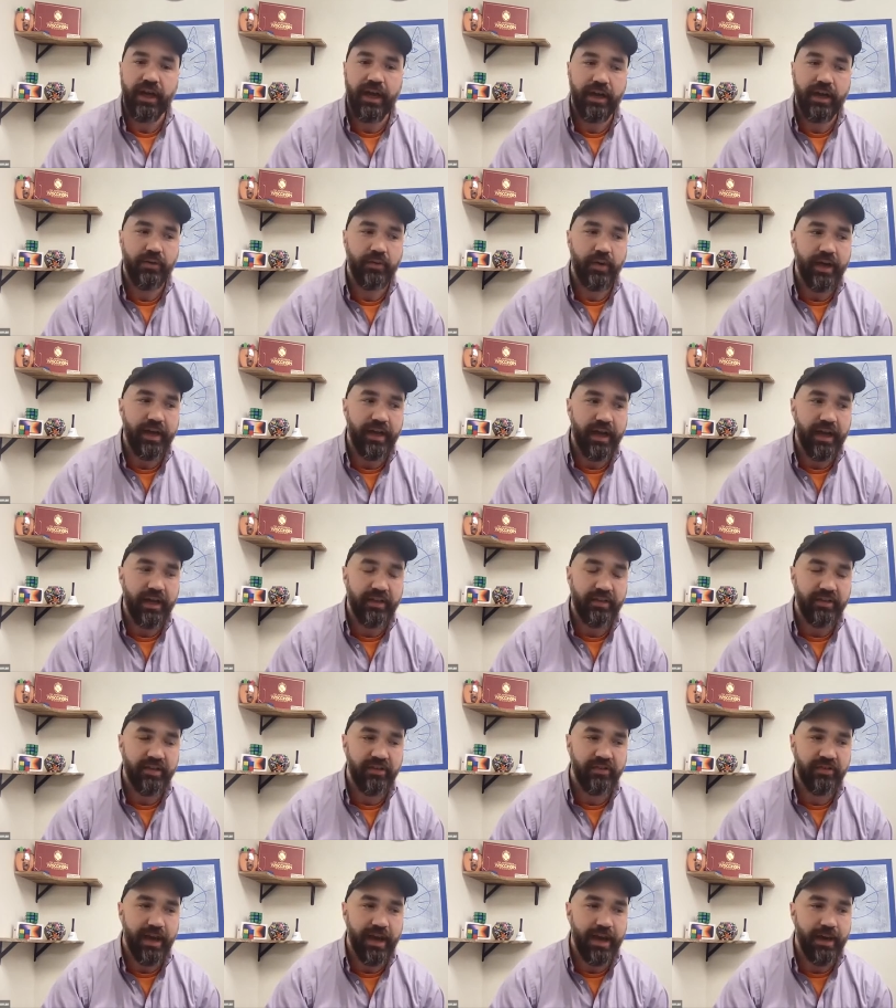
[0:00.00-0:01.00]
How do I get
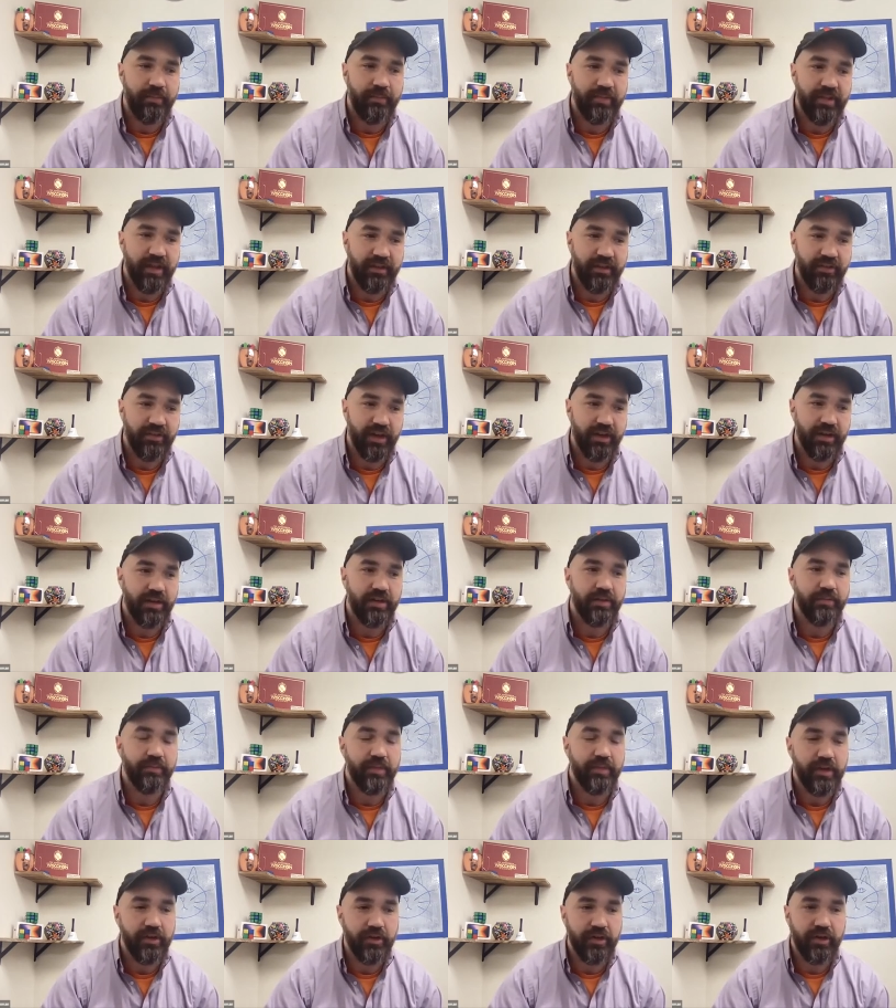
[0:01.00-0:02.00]
this app that's on a
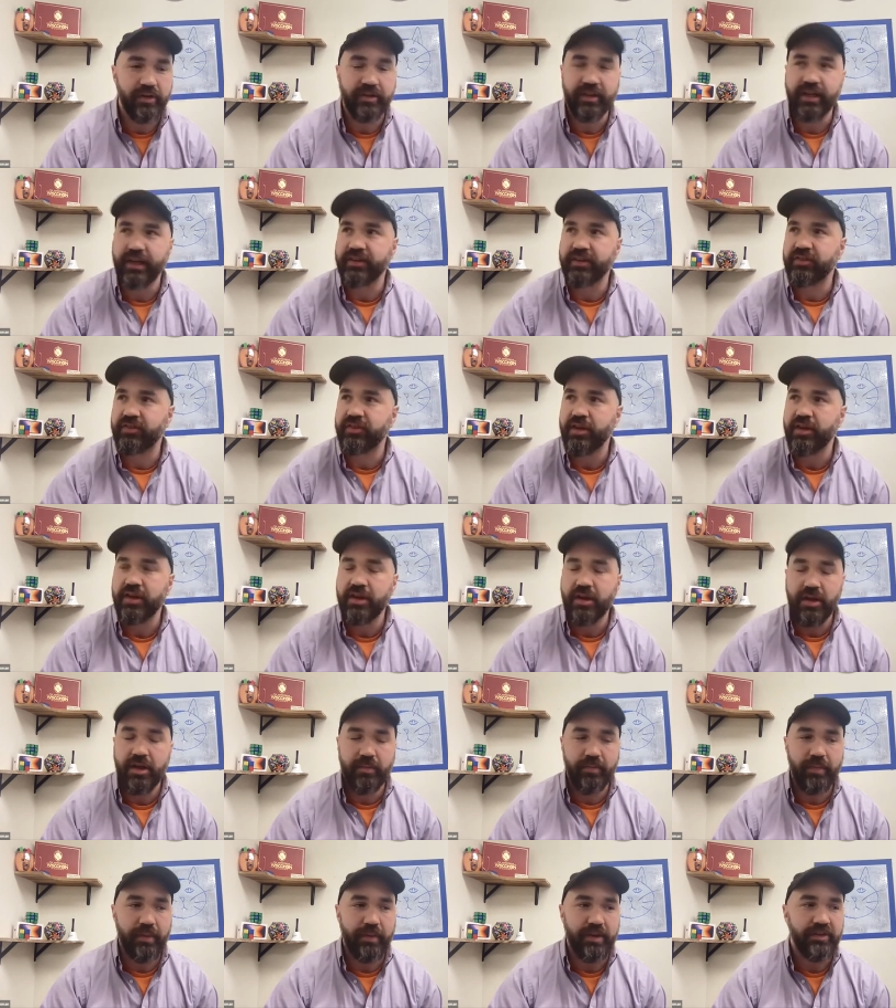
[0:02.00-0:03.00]
computer that's
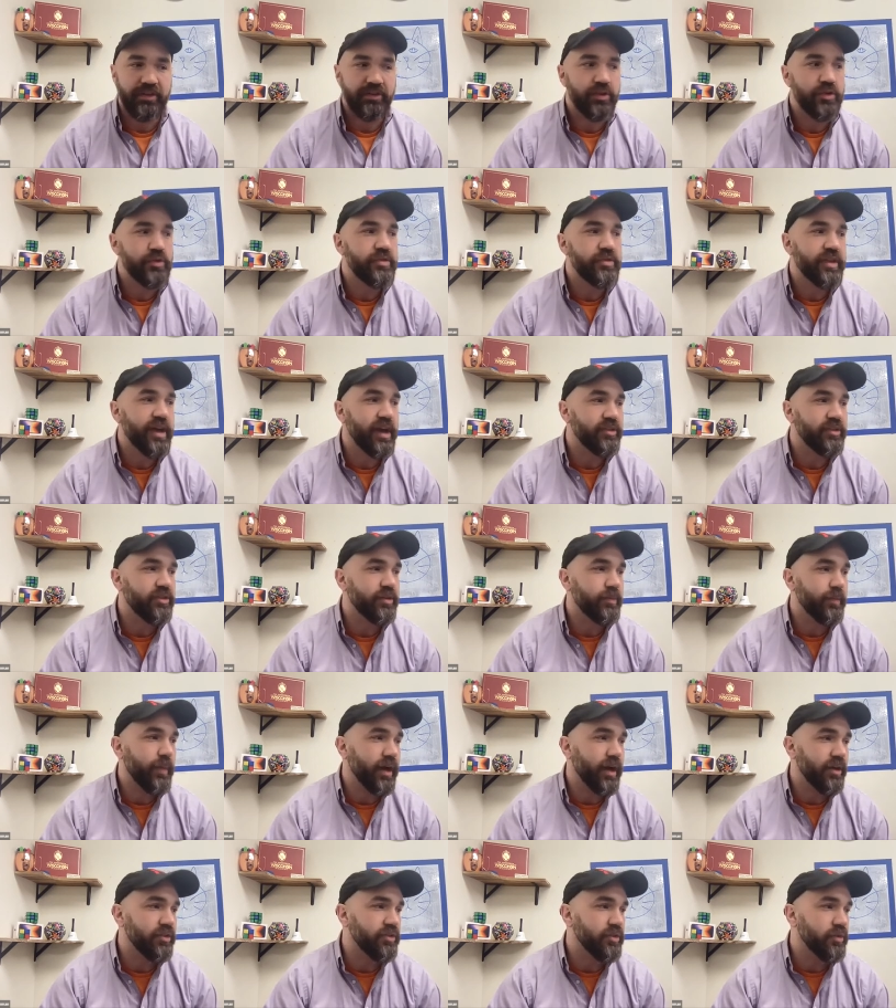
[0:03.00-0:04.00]
maybe 2,000
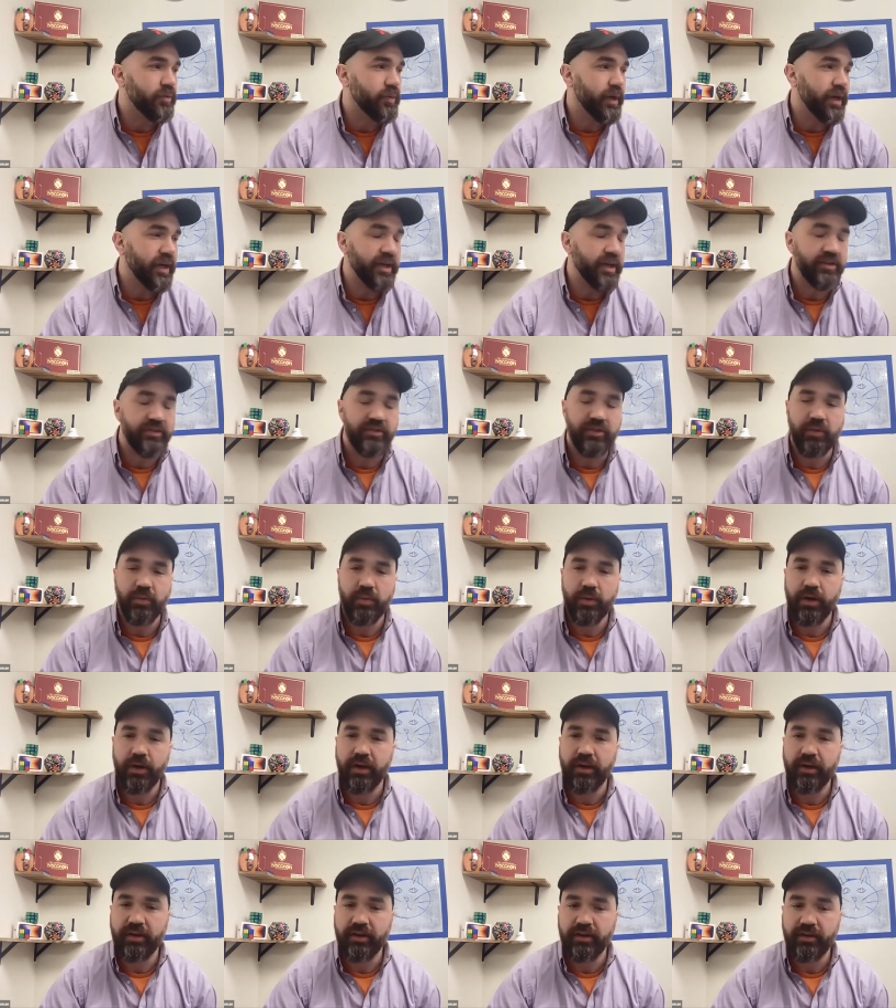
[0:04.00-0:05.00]
miles away to
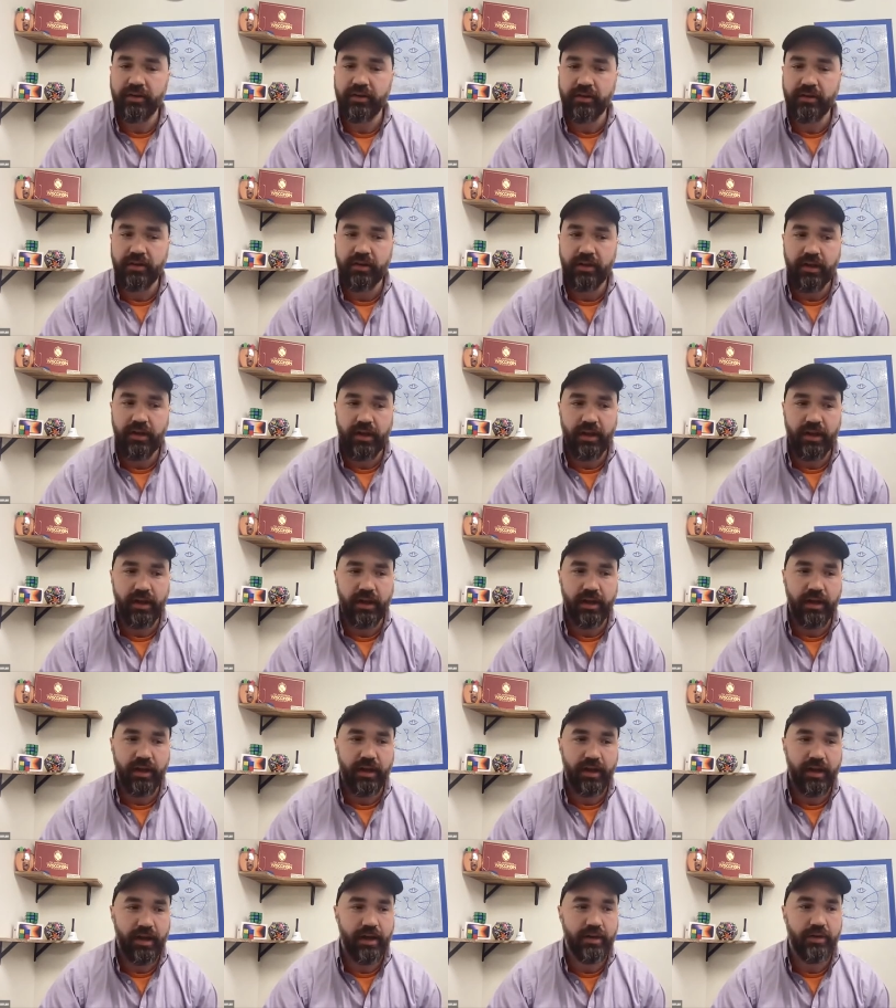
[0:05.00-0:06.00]
work?
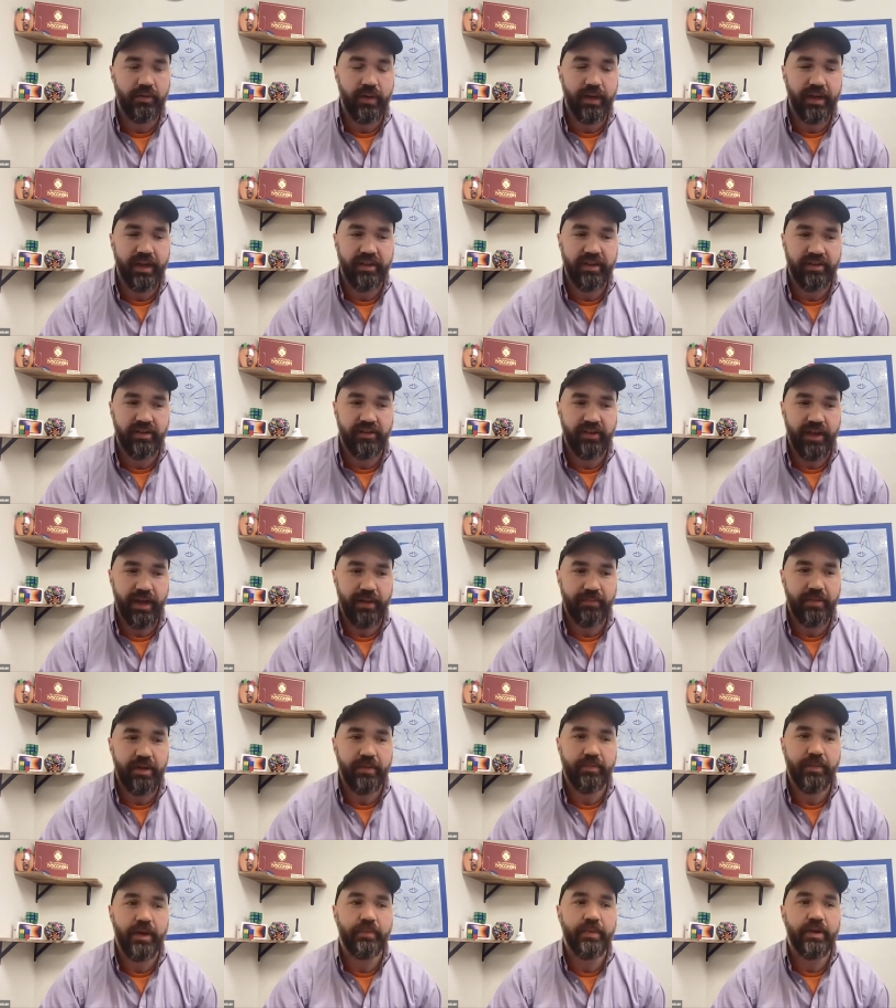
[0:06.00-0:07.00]
How do I get this app
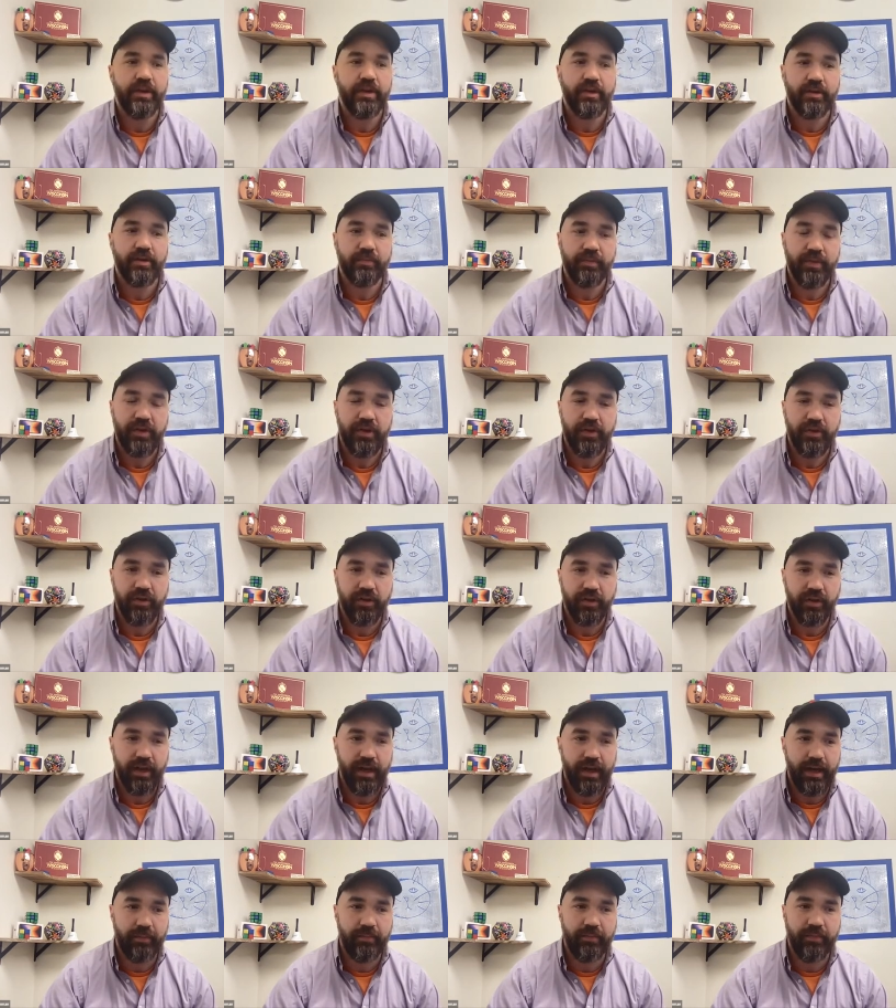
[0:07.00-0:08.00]
that might be in a computer
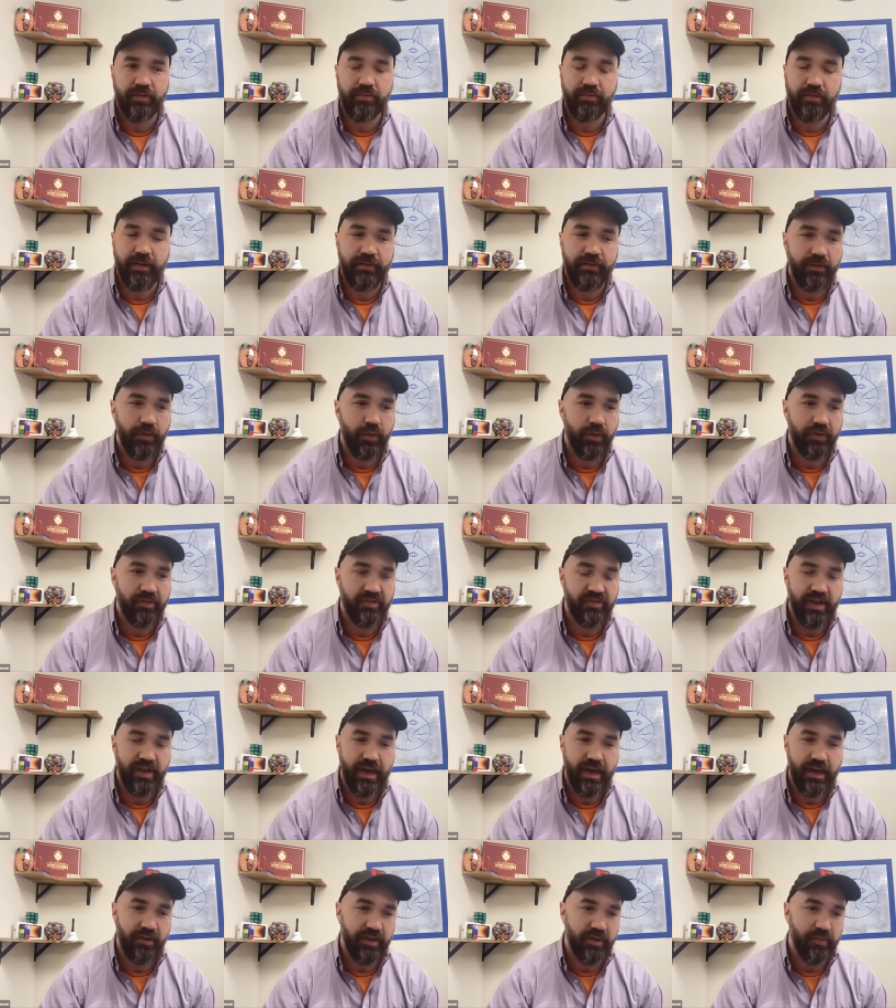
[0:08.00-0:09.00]
lab 3 floors
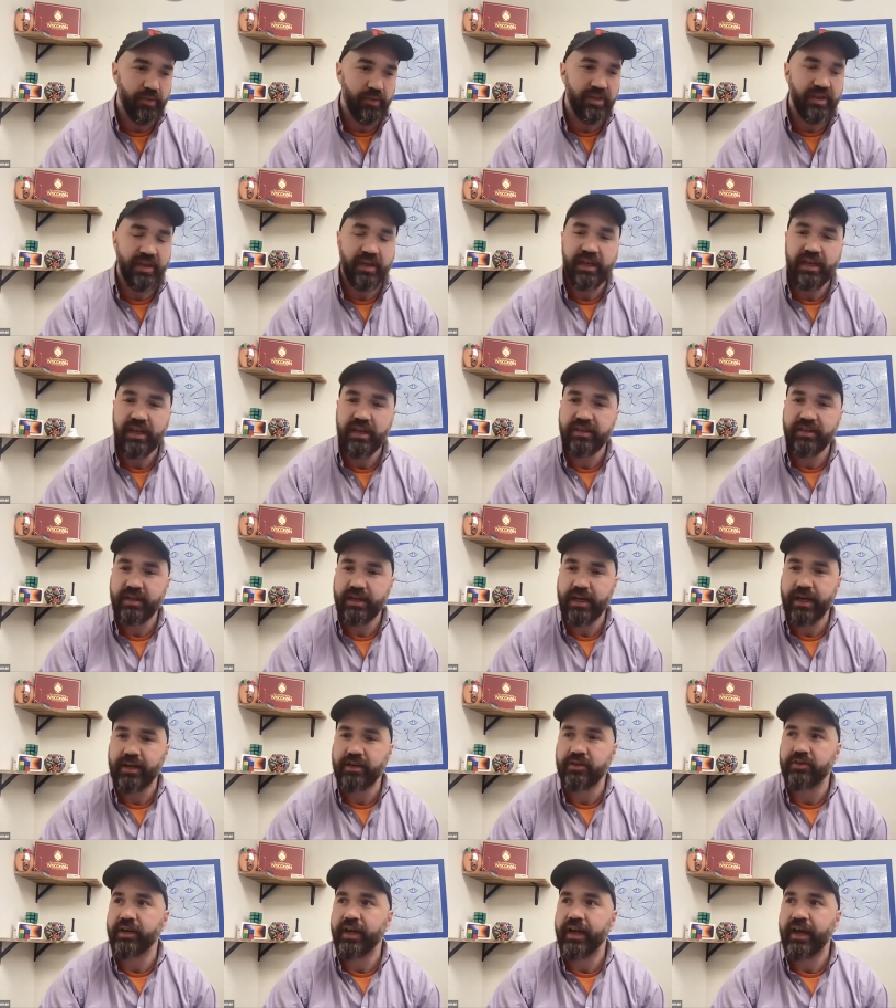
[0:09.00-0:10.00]
down and with a key that I
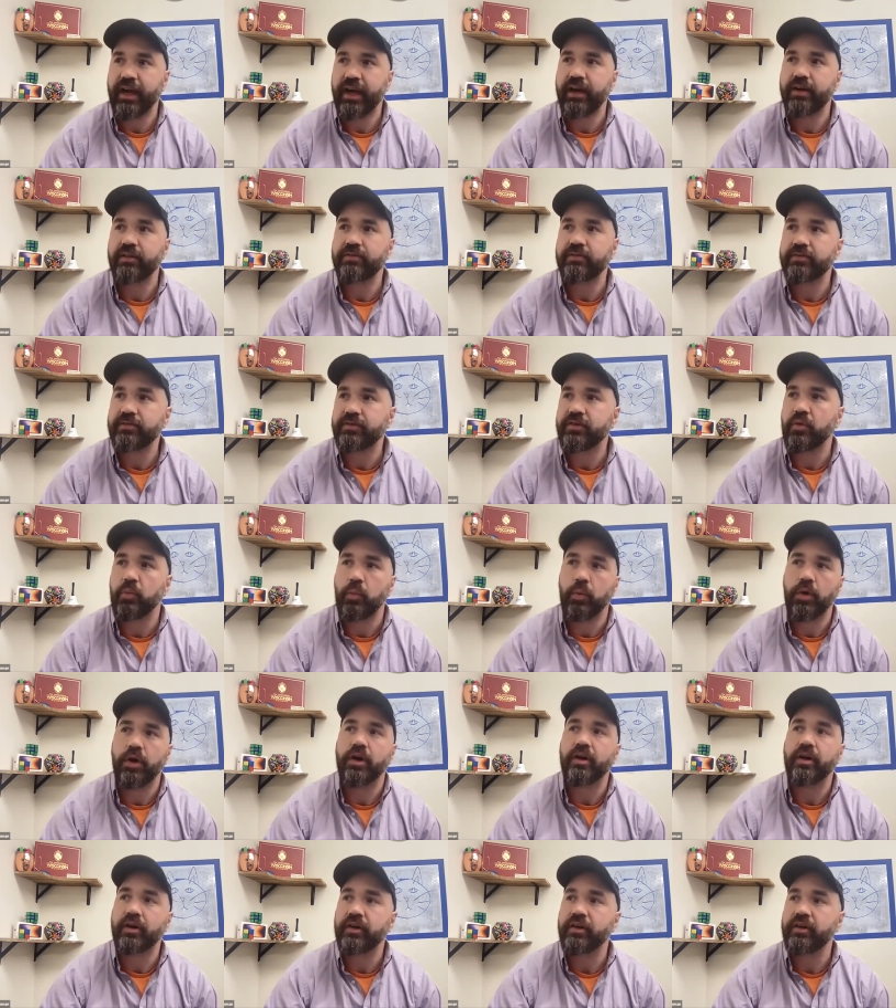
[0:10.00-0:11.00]
don't have to
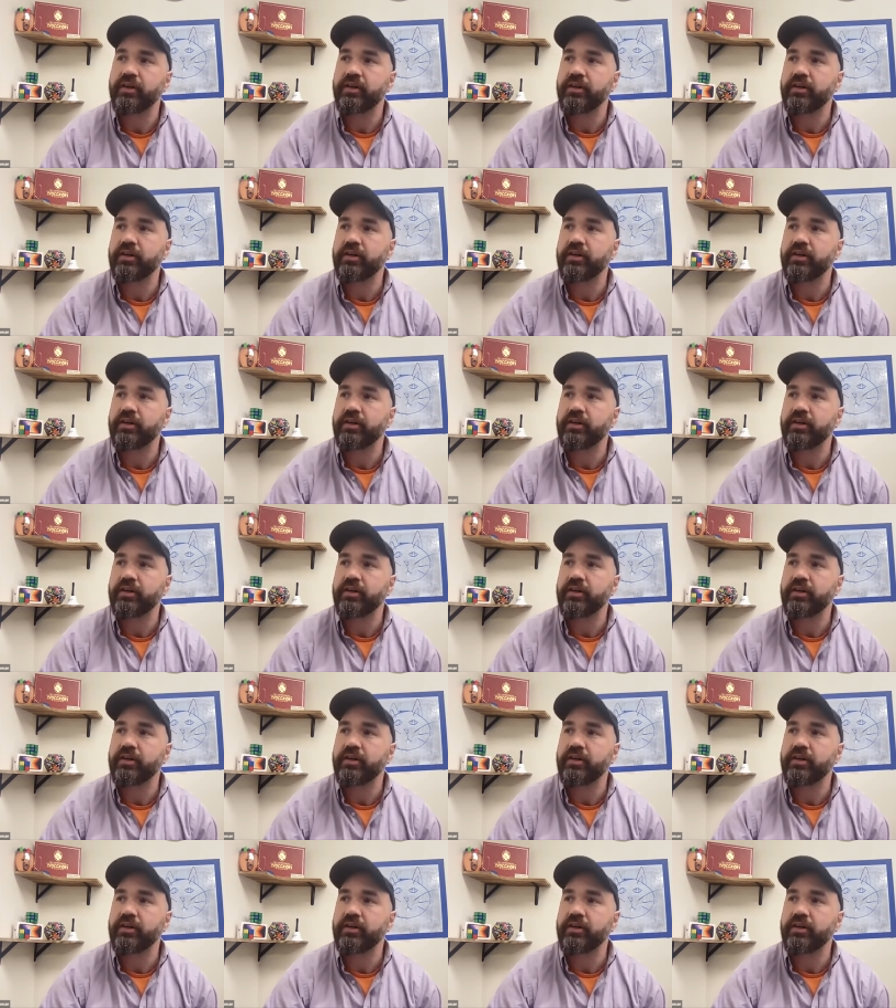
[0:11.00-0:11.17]
work?